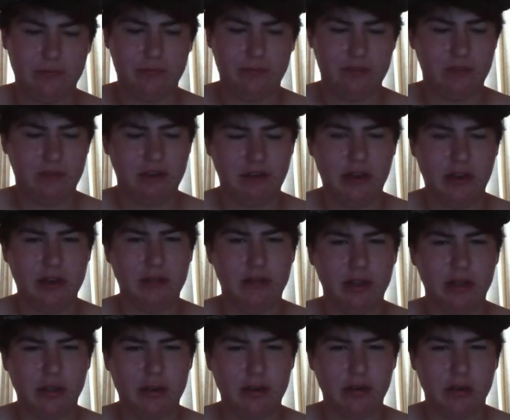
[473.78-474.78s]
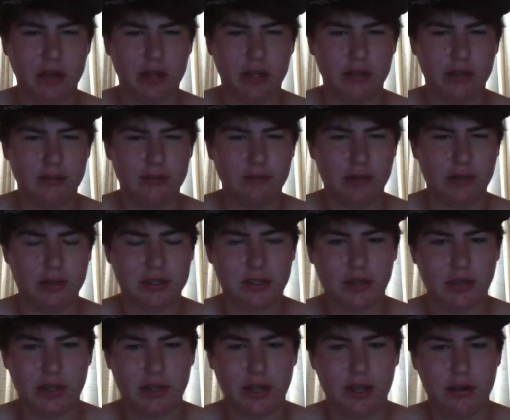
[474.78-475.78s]
find him really annoying,
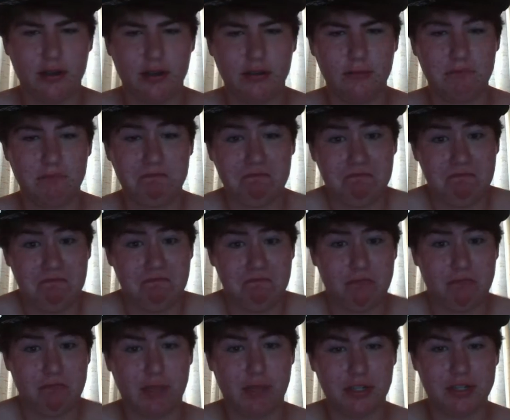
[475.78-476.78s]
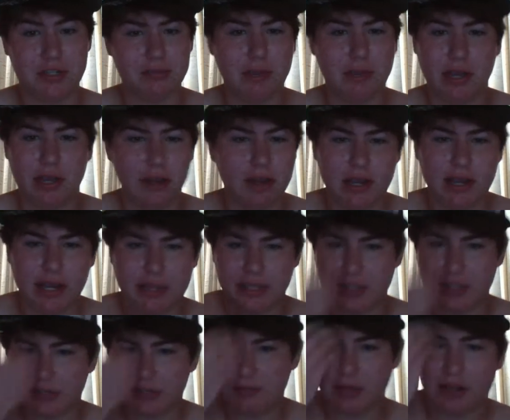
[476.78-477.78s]
personally. That's just me. Again, that's
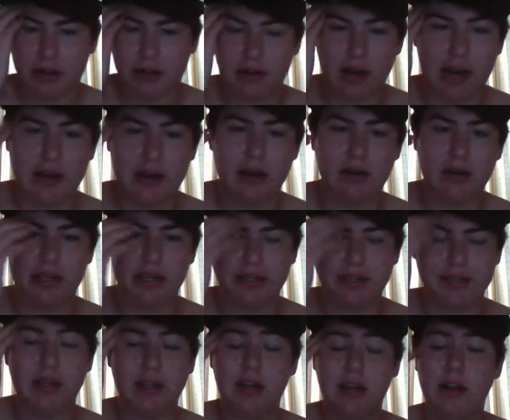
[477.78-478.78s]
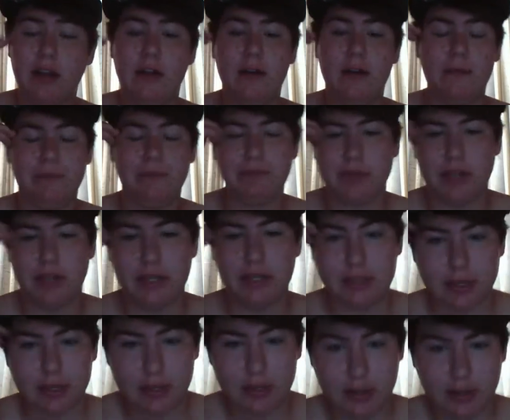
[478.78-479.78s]
just me. I know he's
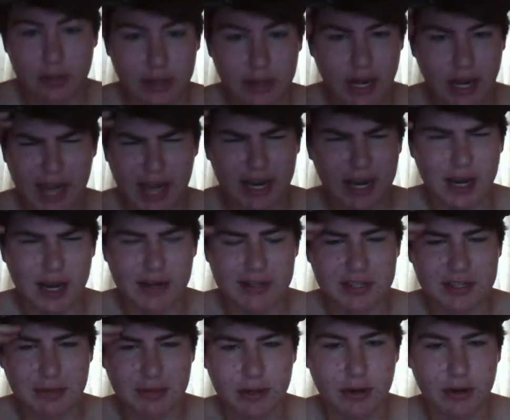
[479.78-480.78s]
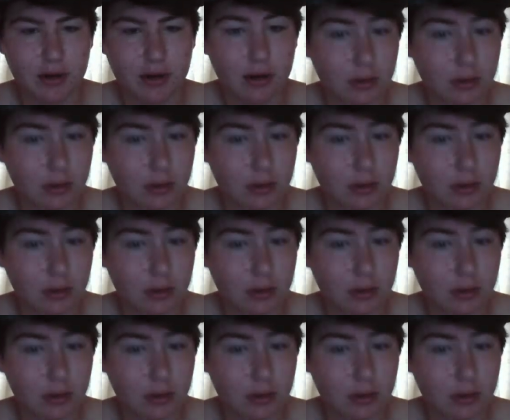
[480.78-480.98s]
an icon to some of y'all,